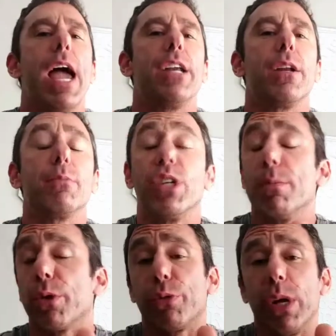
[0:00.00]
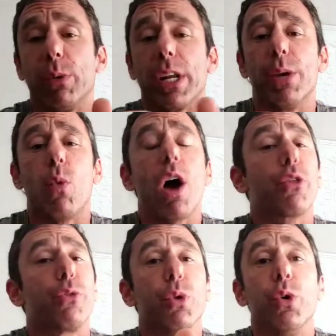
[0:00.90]
And then number three, we're gonna
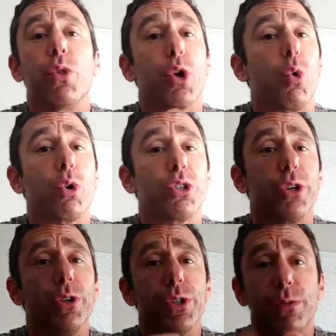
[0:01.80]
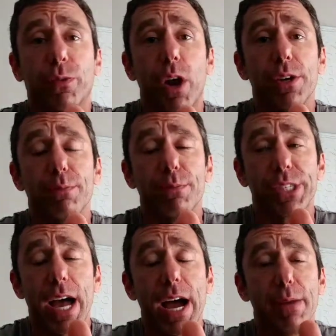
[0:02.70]
walk through the quarter turns, front,
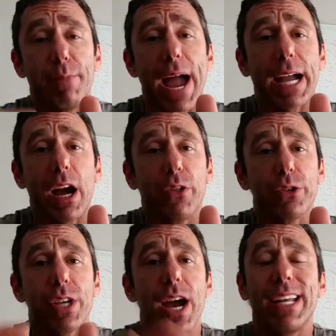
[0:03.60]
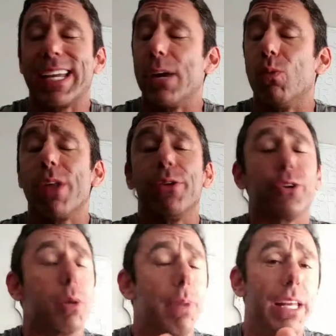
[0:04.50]
side, back, other side. Again, whether
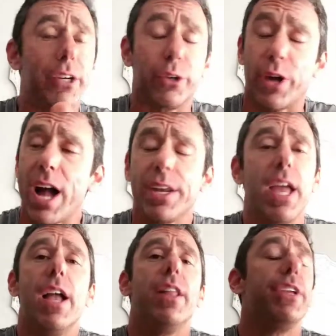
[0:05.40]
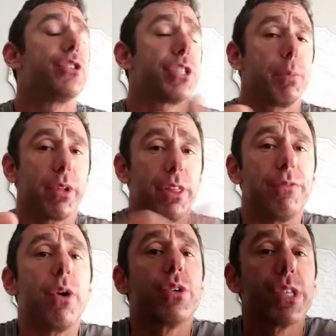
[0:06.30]
you're competing or not, these are typically
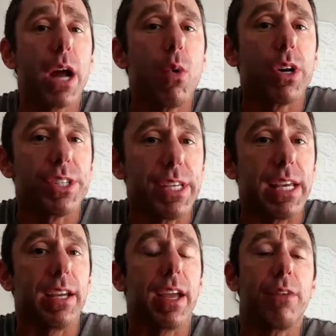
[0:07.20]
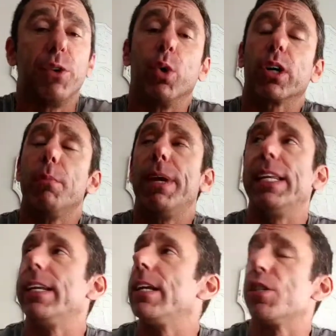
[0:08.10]
the photos that I wanna see. If you are
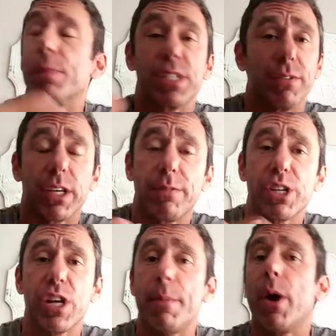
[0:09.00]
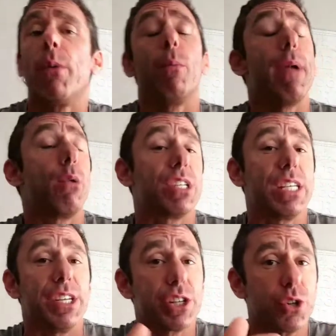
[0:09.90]
competing in a specific division, I may, may wanna
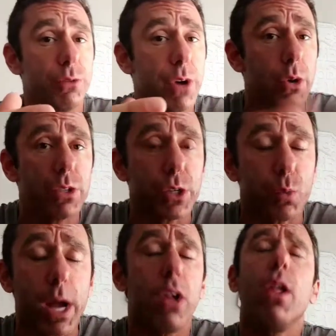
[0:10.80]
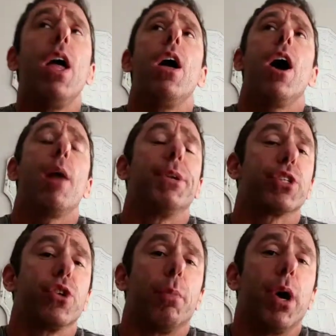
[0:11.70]
see additional photos as well, um,
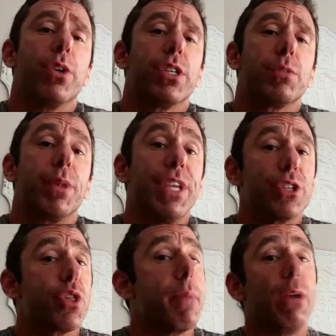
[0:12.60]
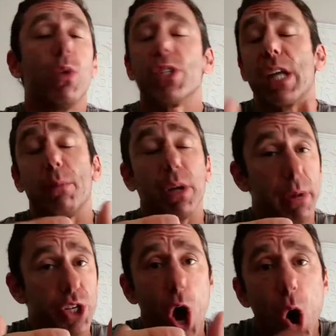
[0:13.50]
additional poses, but these are the main ones that I
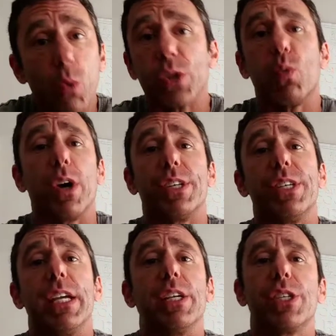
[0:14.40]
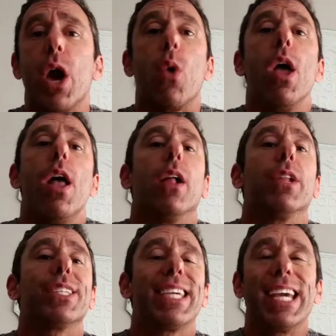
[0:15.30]
pretty much always wanna see. So
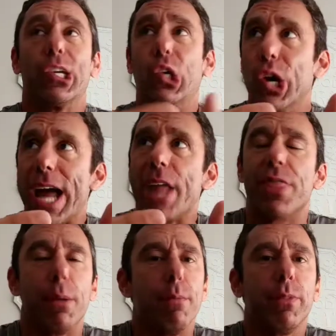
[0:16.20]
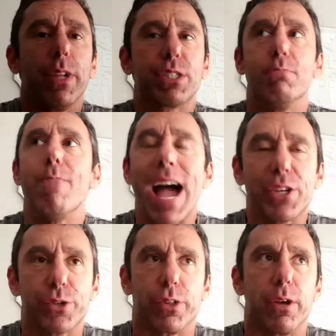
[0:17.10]
Let's get good at them. Let's
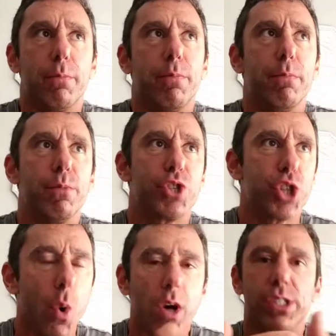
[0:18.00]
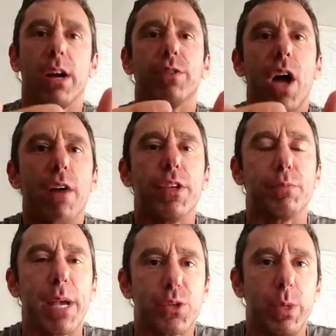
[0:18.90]
master them, show ourselves off
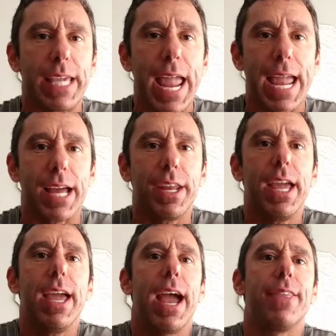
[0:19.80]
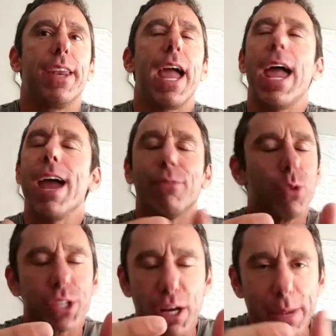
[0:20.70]
as best we can, and then
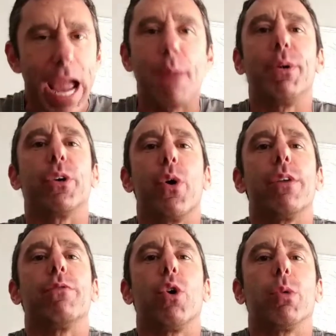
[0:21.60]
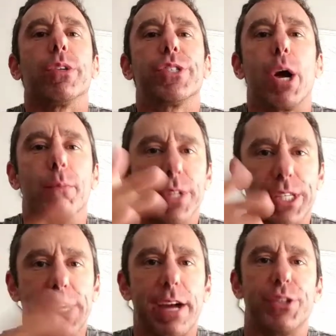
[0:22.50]
everyone's going to be happier going forward. So
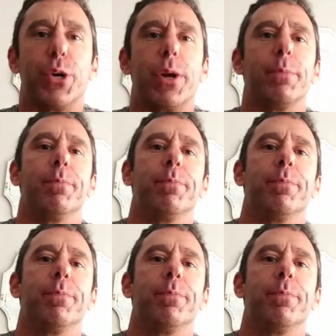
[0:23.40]
let's get down to it.